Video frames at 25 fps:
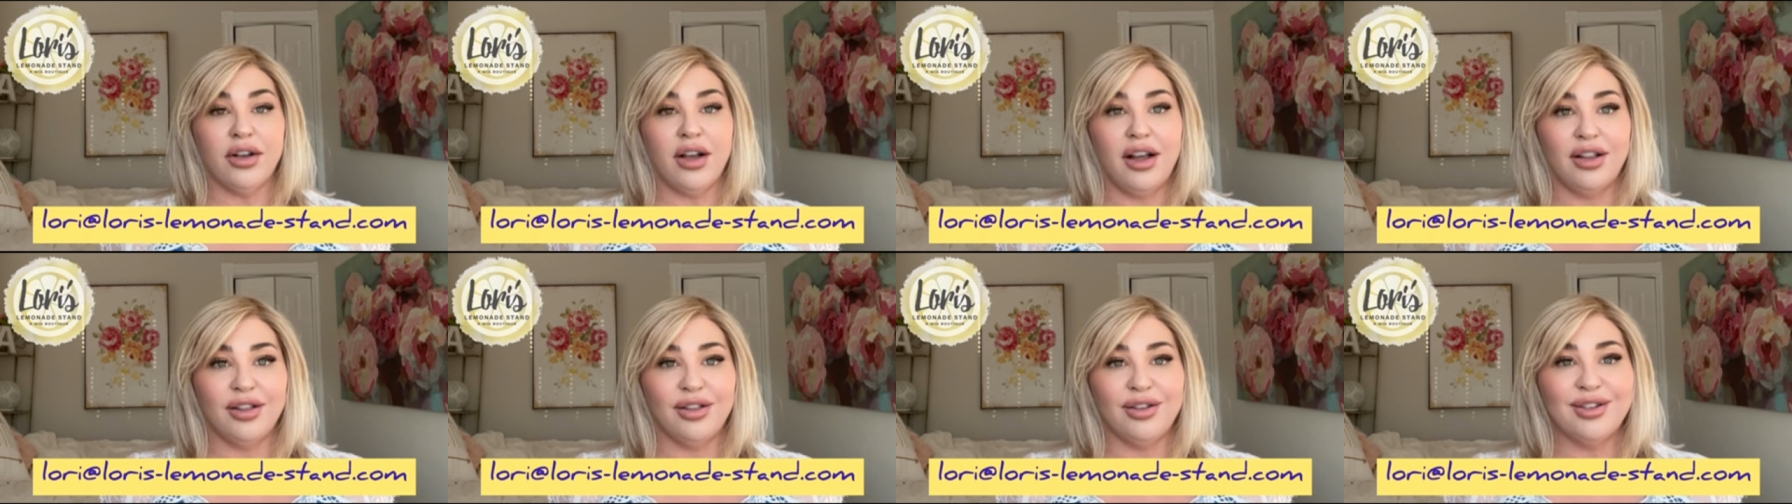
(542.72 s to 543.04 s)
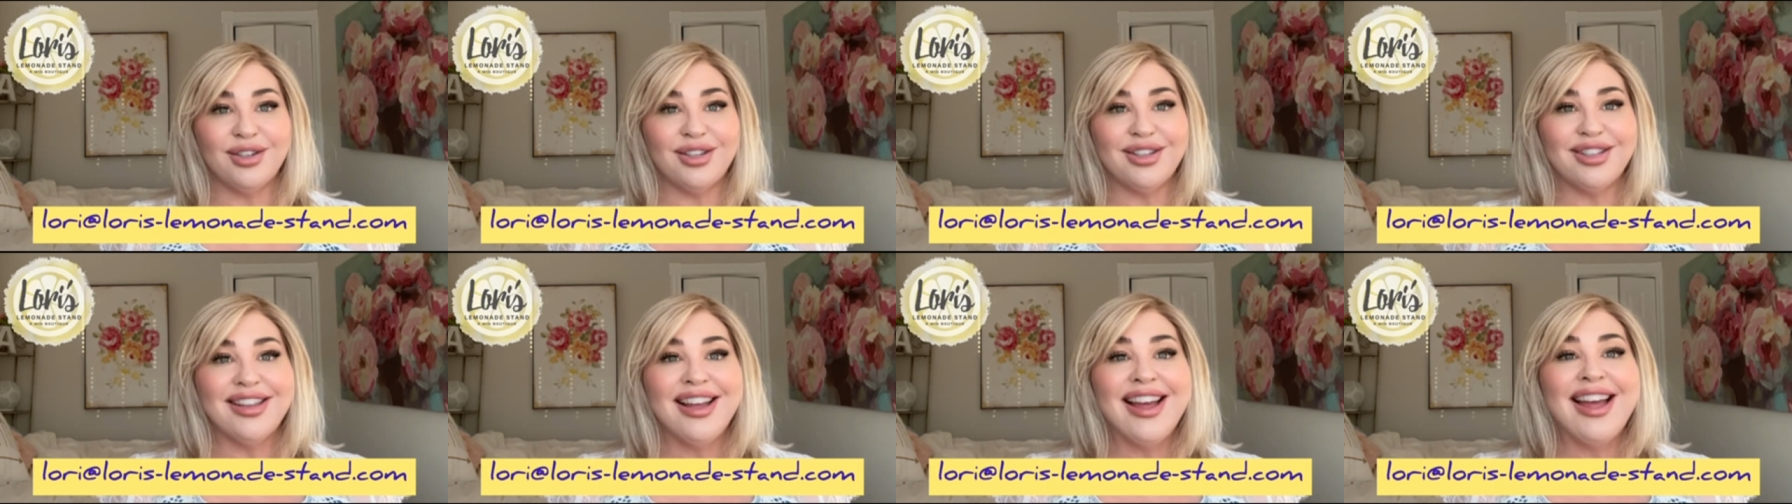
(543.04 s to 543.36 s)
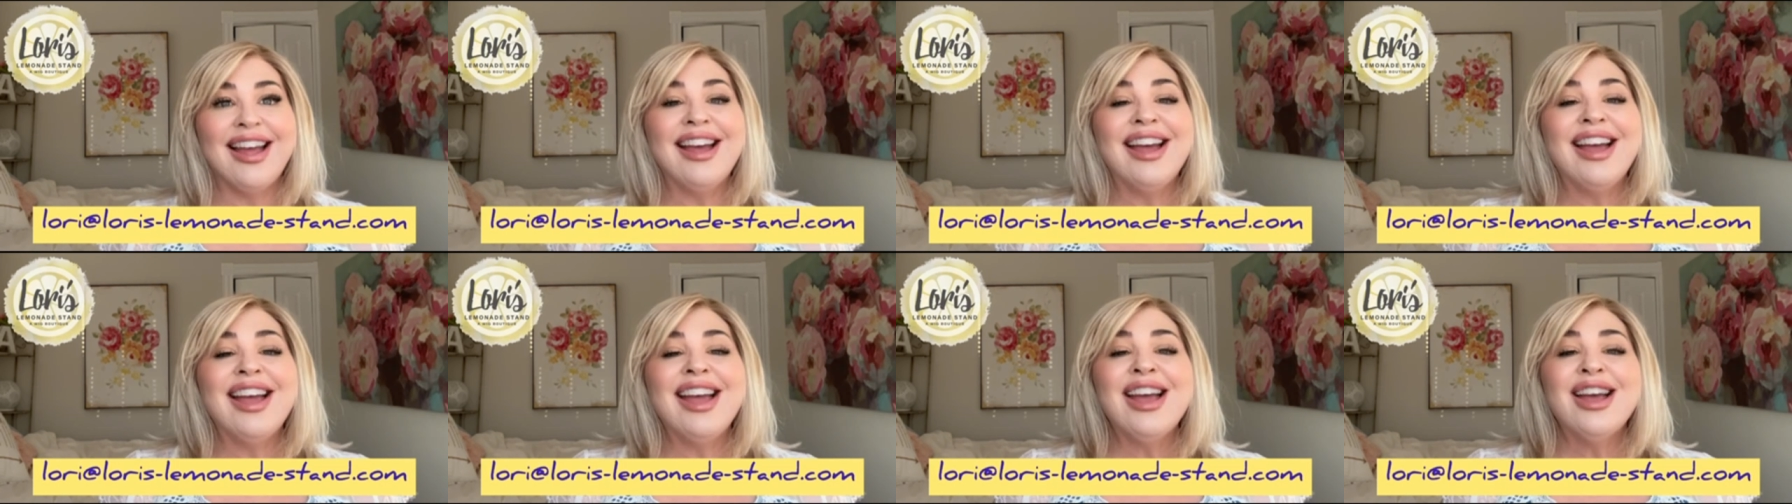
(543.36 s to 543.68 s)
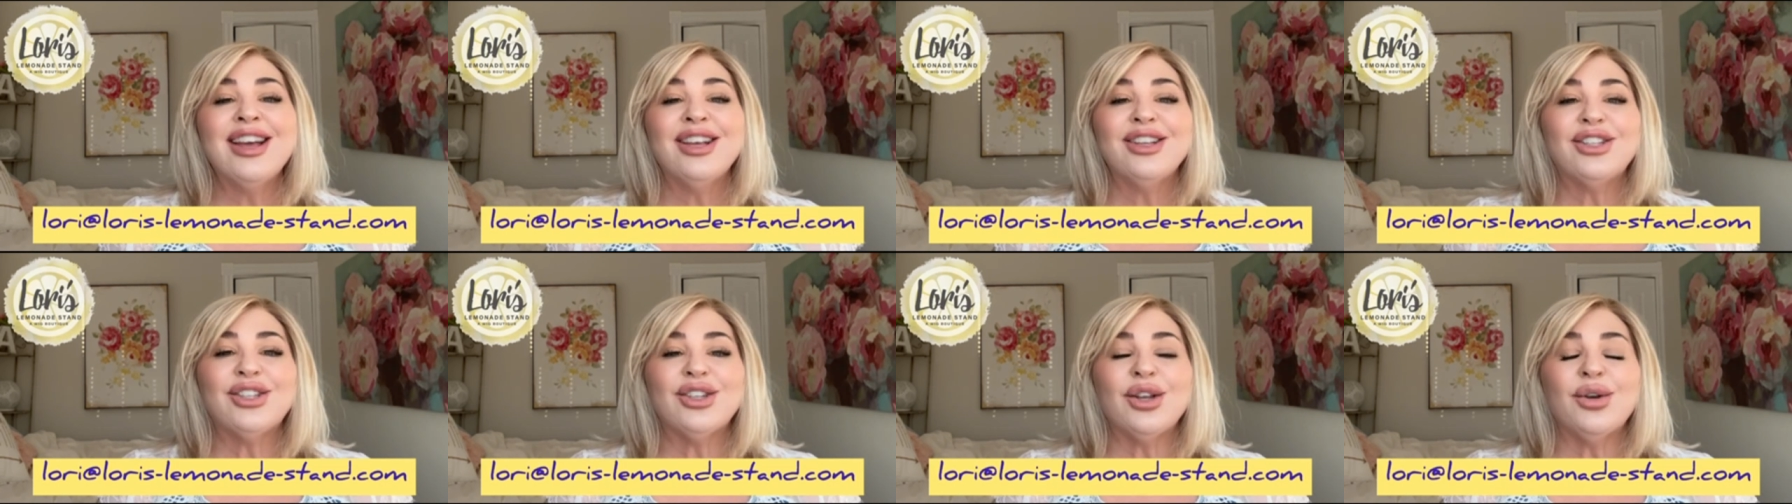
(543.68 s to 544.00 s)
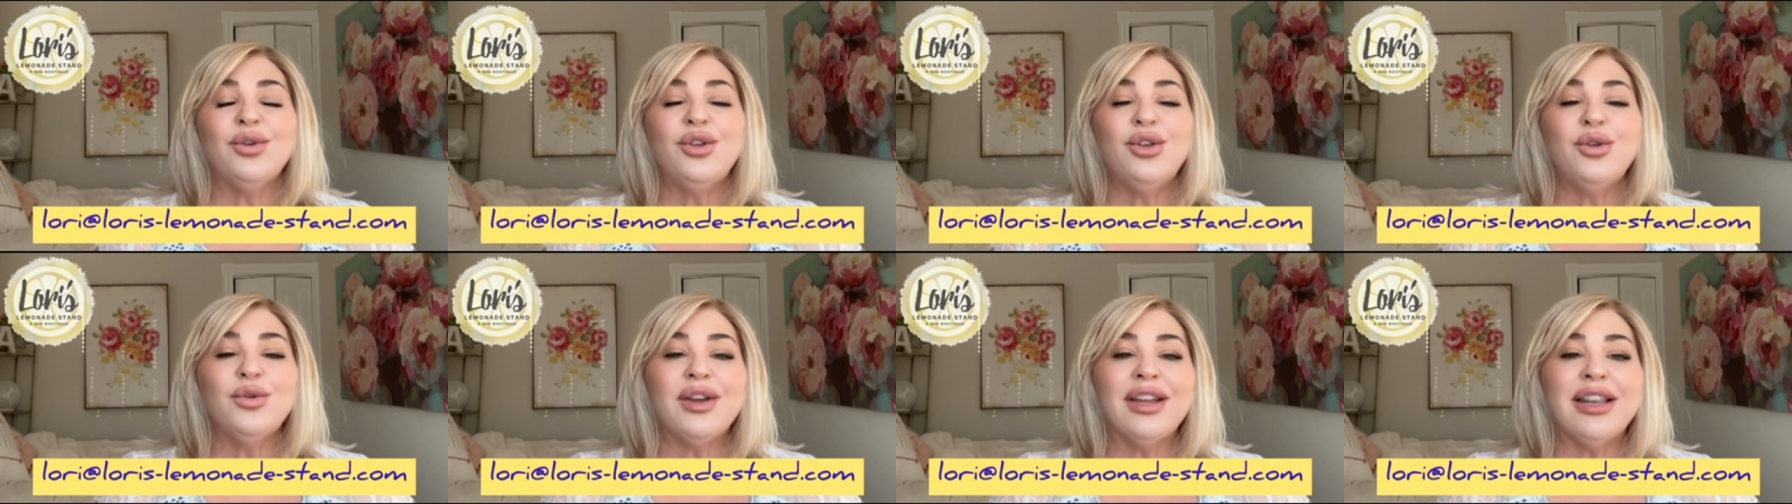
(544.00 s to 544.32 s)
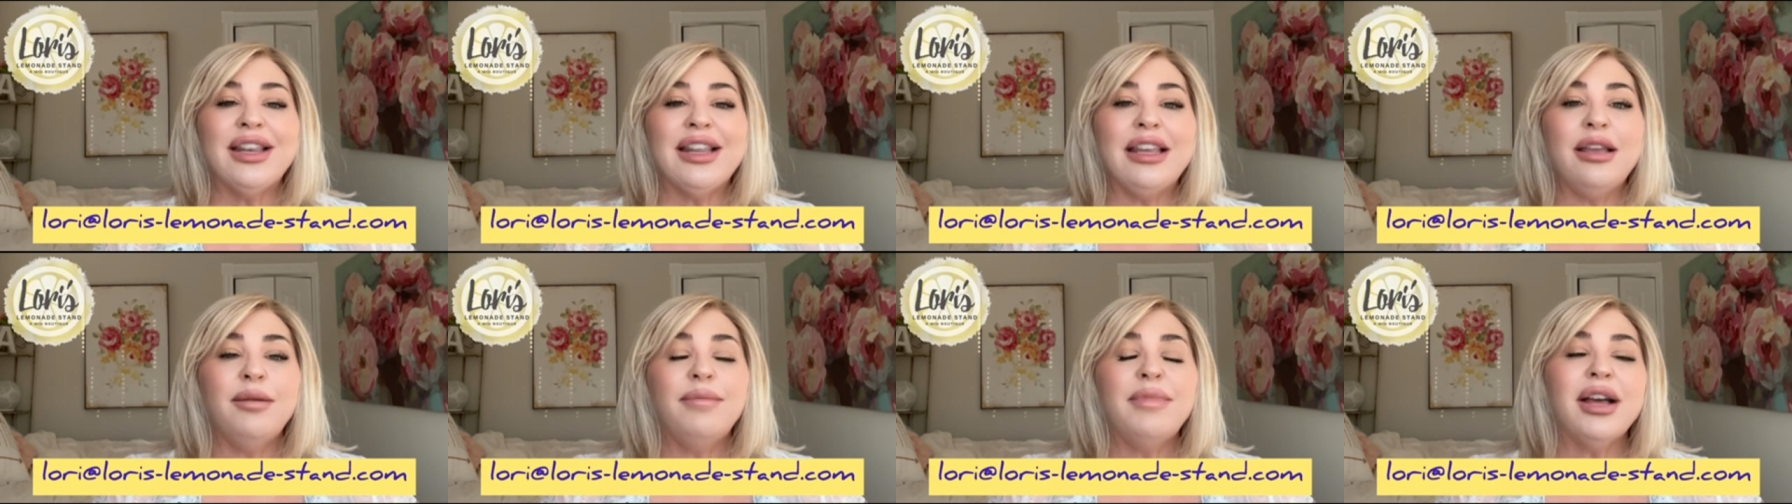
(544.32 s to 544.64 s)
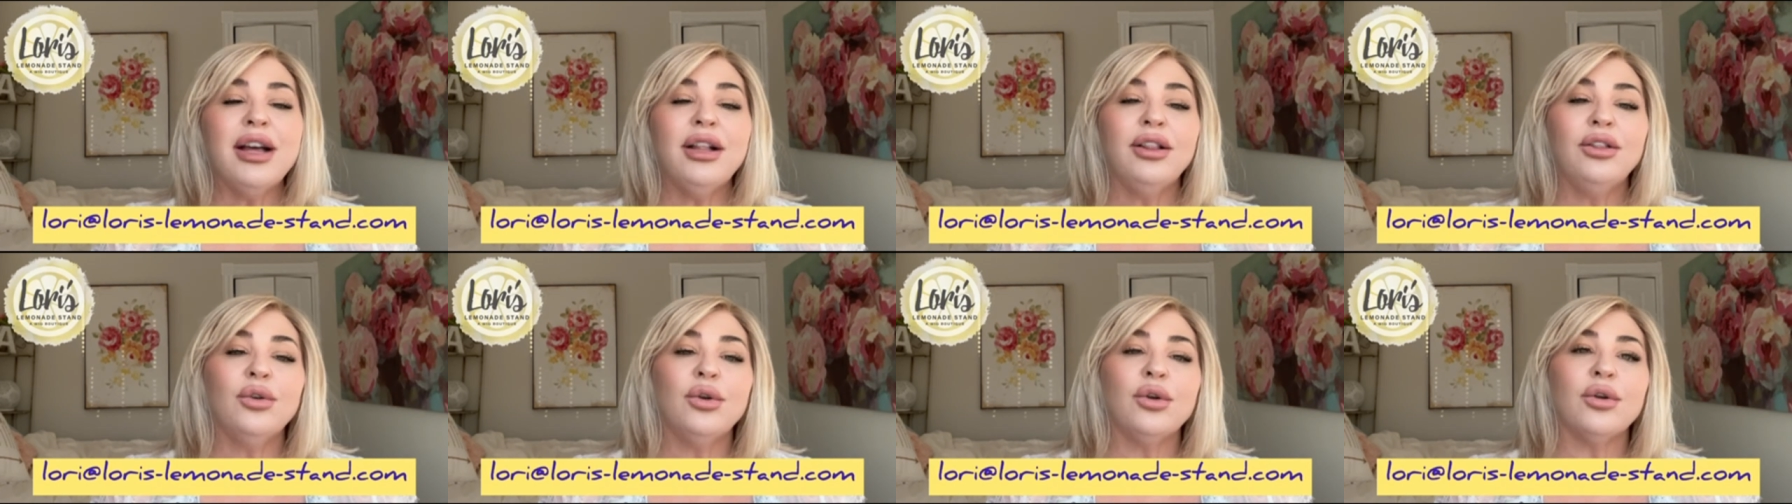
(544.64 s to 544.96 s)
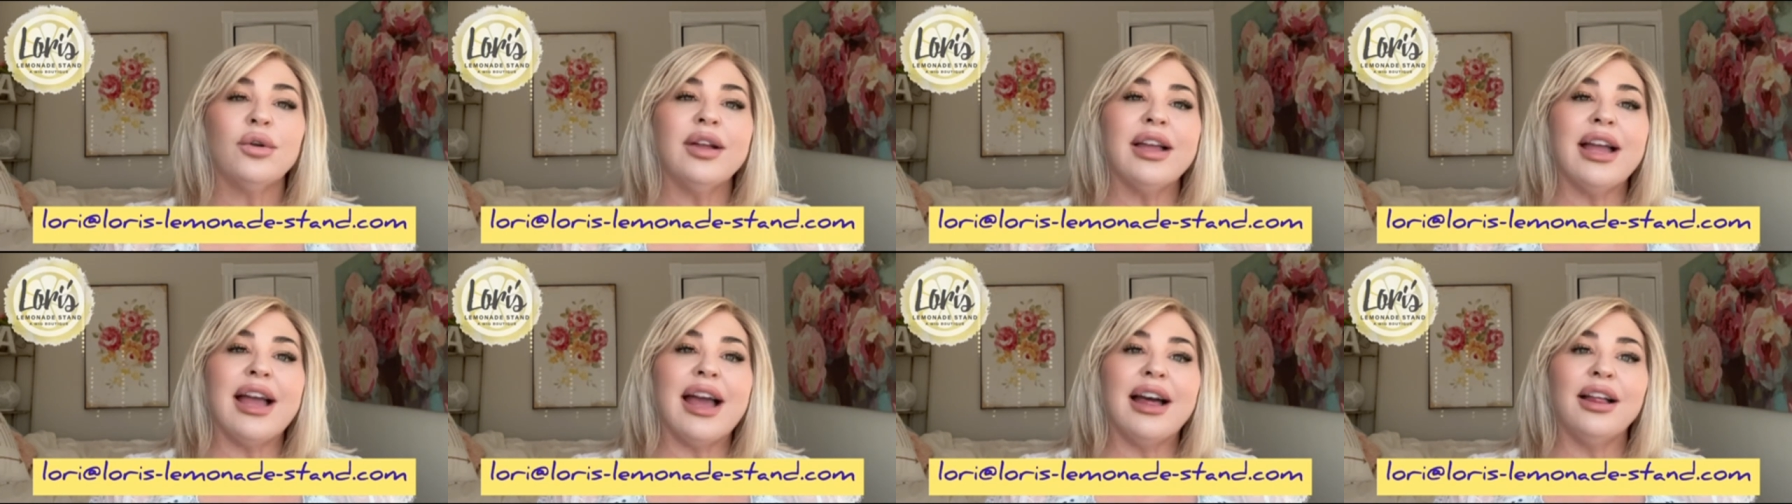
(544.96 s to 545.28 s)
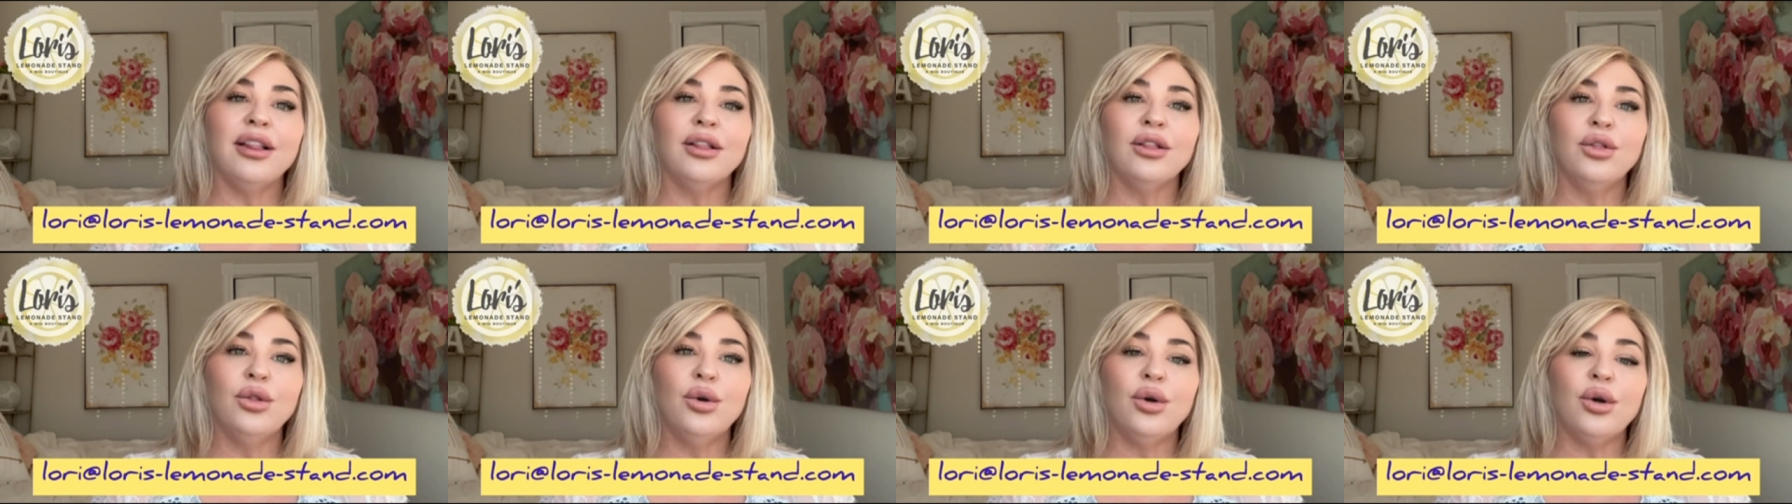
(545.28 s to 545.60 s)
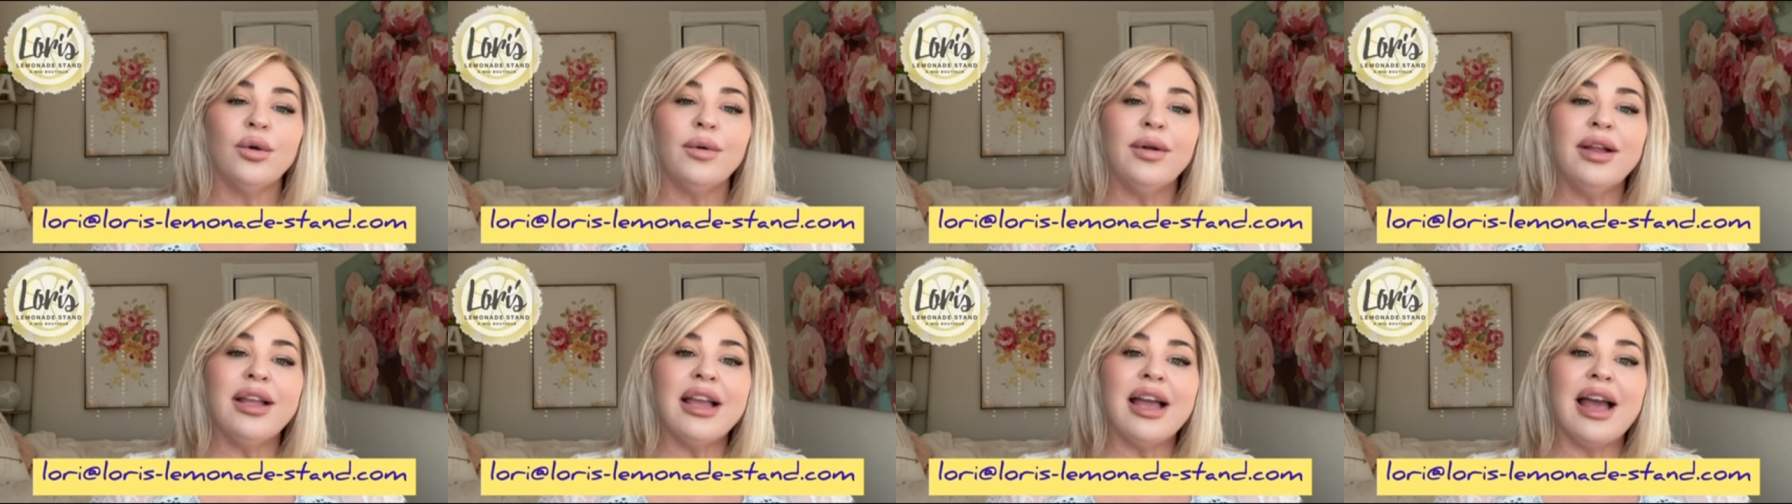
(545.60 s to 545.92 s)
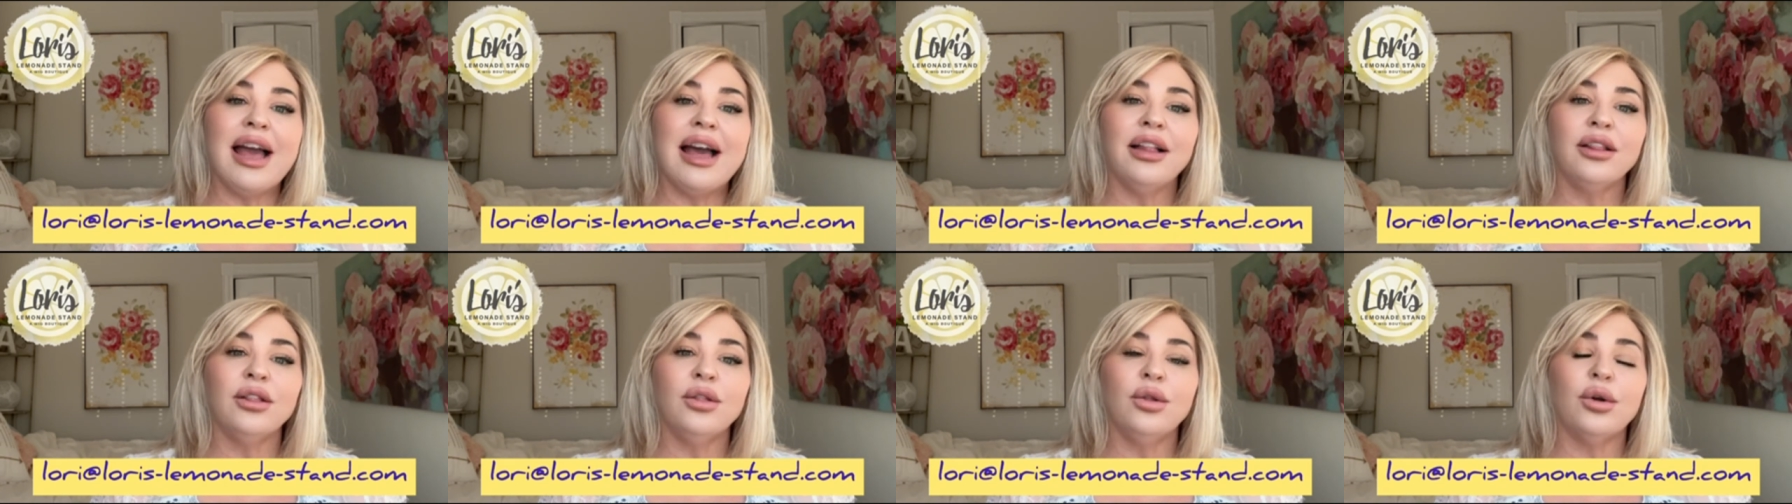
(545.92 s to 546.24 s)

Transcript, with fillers: colors. So you can email Lori at lori at